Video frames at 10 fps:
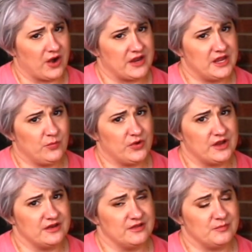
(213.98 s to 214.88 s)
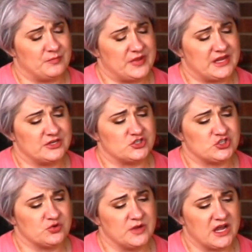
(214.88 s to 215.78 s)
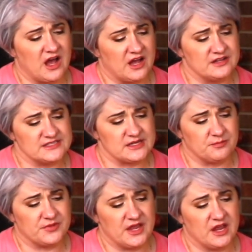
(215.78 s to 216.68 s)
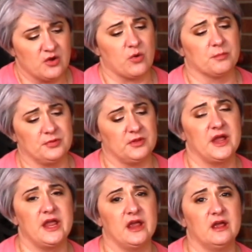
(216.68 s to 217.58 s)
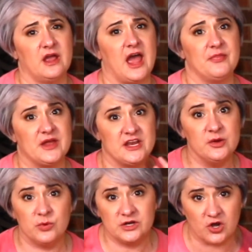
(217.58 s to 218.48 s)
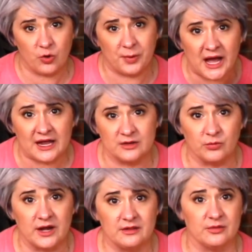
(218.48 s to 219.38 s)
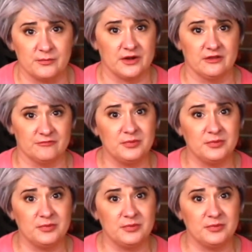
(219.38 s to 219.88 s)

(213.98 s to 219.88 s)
he would be chewing on something or playing, and then he would go potty right in the middle of